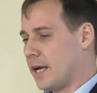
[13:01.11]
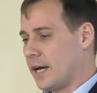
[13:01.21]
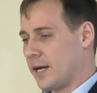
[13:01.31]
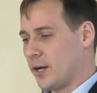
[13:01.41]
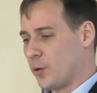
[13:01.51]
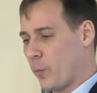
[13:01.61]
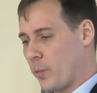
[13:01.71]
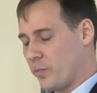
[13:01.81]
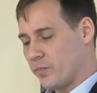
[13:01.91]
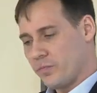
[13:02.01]
Uh,
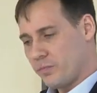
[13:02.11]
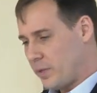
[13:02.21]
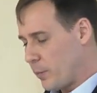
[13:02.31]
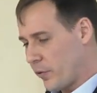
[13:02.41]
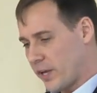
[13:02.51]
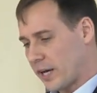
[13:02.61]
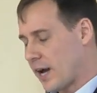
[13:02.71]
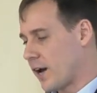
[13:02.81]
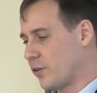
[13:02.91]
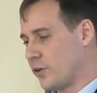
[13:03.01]
people that
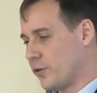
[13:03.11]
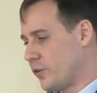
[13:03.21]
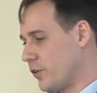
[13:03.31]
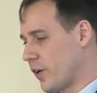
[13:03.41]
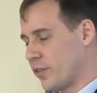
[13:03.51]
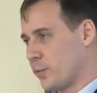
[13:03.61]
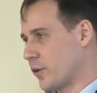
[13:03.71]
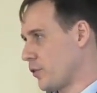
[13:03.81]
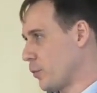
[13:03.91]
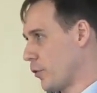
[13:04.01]
coddle you and do nothing
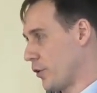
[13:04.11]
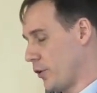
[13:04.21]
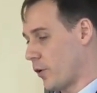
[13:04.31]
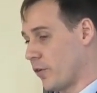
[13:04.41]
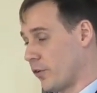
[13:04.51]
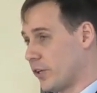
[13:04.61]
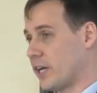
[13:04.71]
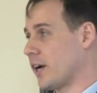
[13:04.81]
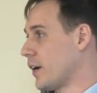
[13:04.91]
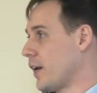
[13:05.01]
but support you are really
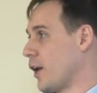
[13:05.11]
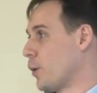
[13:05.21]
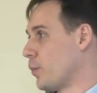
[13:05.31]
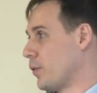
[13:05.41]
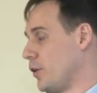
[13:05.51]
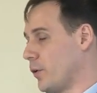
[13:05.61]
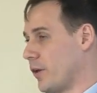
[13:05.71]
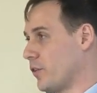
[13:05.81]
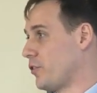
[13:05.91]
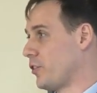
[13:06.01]
not going to help you
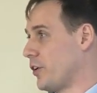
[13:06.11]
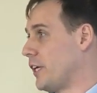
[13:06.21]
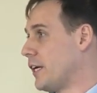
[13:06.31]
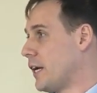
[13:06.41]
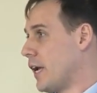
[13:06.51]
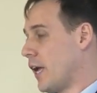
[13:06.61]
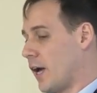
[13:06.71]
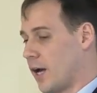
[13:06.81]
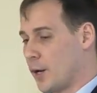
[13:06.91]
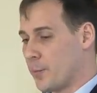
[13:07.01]
on this journey.
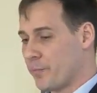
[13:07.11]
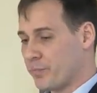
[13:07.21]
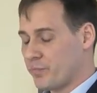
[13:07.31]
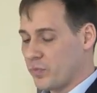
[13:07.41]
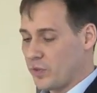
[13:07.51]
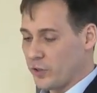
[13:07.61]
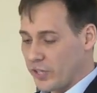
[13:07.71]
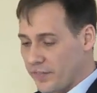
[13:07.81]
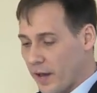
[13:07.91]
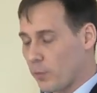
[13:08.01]
Um, you
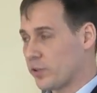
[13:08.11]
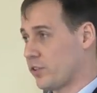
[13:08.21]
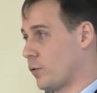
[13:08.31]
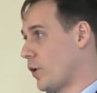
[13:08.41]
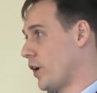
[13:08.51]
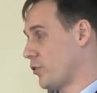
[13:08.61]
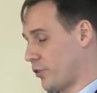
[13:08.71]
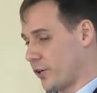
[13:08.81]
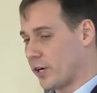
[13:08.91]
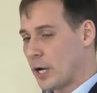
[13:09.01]
need that once in a while,
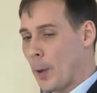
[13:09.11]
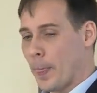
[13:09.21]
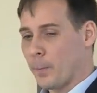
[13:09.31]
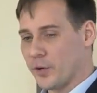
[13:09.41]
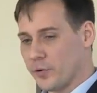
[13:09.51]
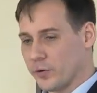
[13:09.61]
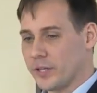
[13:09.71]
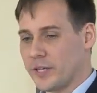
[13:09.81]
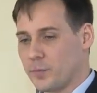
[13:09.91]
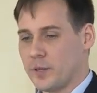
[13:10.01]
sure, but you
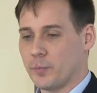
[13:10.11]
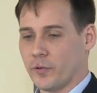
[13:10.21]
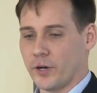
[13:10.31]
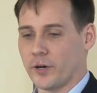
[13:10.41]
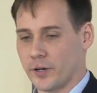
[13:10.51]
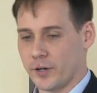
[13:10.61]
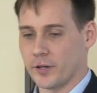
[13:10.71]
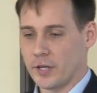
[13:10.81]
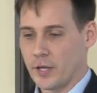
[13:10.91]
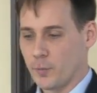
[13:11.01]
really need people that are going
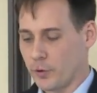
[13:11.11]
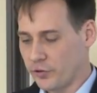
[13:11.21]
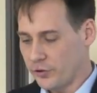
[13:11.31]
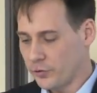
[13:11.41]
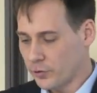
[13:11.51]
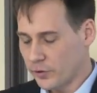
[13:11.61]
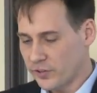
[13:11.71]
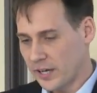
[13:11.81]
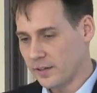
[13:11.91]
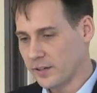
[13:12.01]
to push you
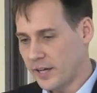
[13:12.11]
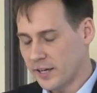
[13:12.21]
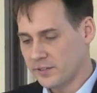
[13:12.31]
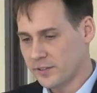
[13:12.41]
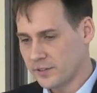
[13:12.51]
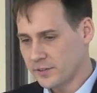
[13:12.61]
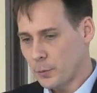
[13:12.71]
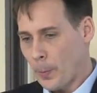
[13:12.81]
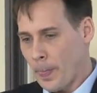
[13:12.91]
towards excellence.